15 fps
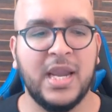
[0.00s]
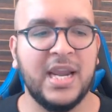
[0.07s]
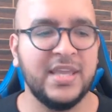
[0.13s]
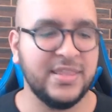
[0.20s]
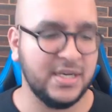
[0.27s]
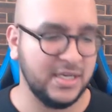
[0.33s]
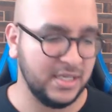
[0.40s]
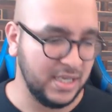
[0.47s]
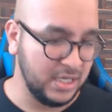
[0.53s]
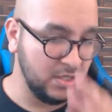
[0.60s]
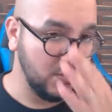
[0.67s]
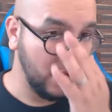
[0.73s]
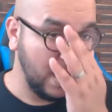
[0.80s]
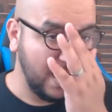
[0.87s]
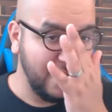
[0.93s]
And then again,
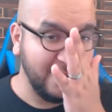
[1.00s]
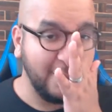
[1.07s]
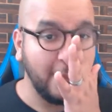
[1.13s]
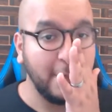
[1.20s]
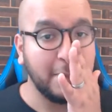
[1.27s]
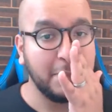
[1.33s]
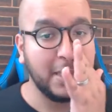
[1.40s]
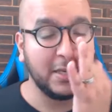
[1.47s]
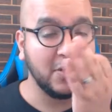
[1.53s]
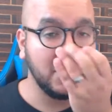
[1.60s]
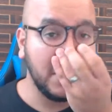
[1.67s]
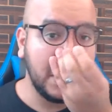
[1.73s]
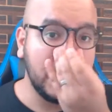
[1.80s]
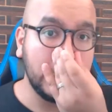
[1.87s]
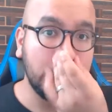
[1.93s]
you have, by
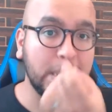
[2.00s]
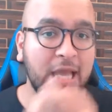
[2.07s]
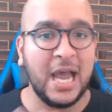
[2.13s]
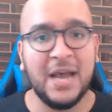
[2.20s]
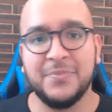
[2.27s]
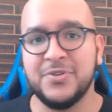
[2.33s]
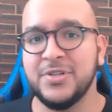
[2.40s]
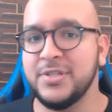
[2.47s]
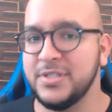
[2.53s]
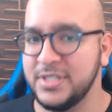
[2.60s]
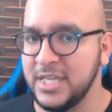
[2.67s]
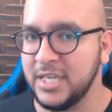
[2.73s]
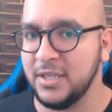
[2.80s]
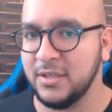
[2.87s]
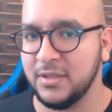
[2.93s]
creating option
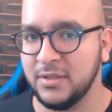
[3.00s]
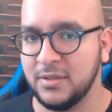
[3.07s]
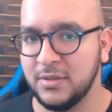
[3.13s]
D,